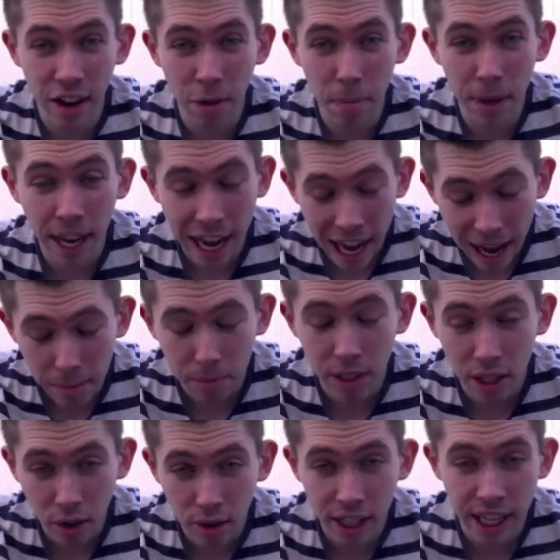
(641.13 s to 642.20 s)
I'd be
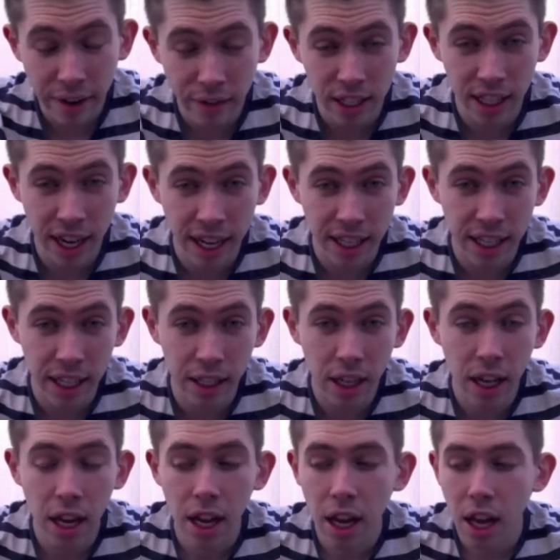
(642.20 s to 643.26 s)
absolutely devastated.
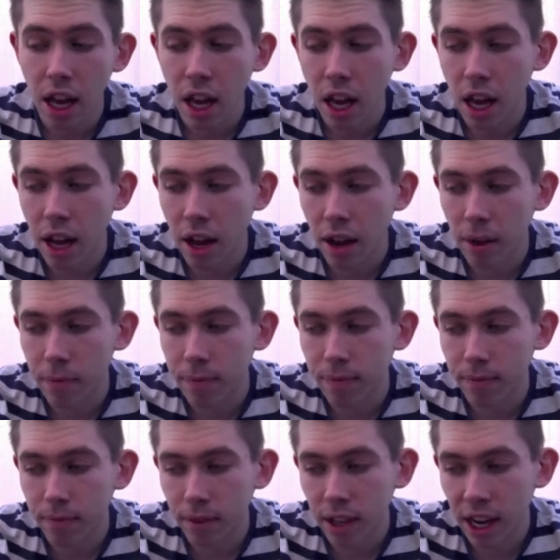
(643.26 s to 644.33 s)
Um,
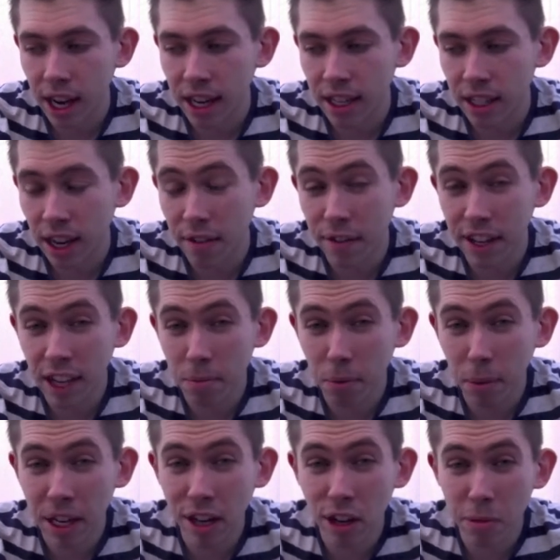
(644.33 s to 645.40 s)
and I think I'd
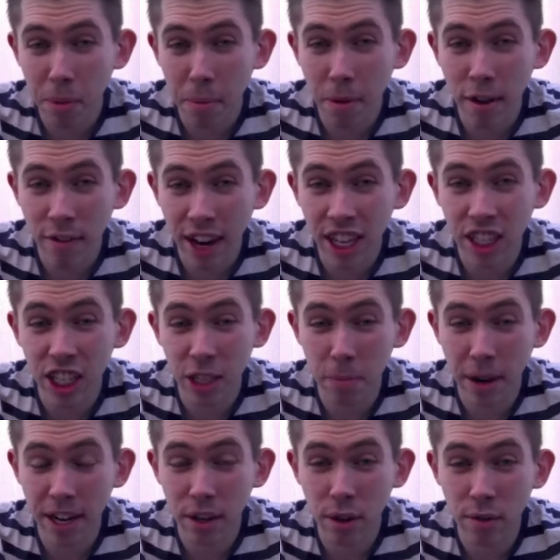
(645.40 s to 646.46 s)
probably lose my motivation to
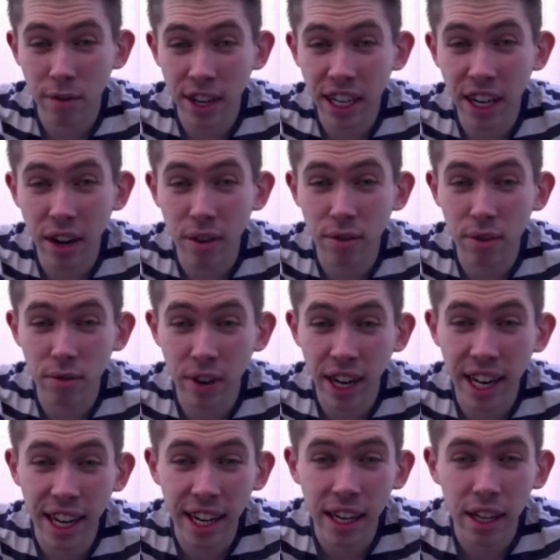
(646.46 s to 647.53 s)
make new videos,
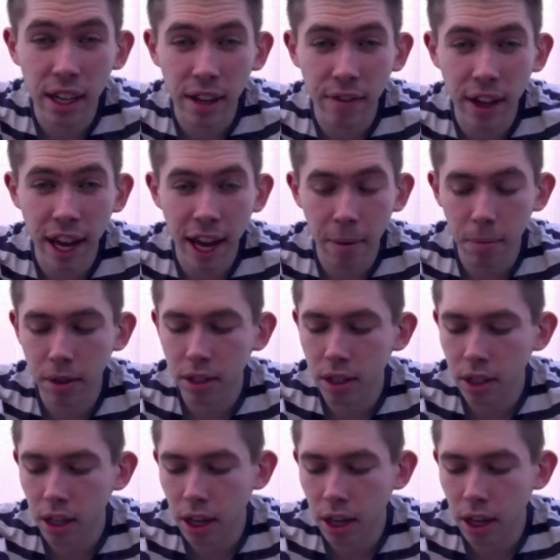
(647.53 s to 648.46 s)
really, if that happened.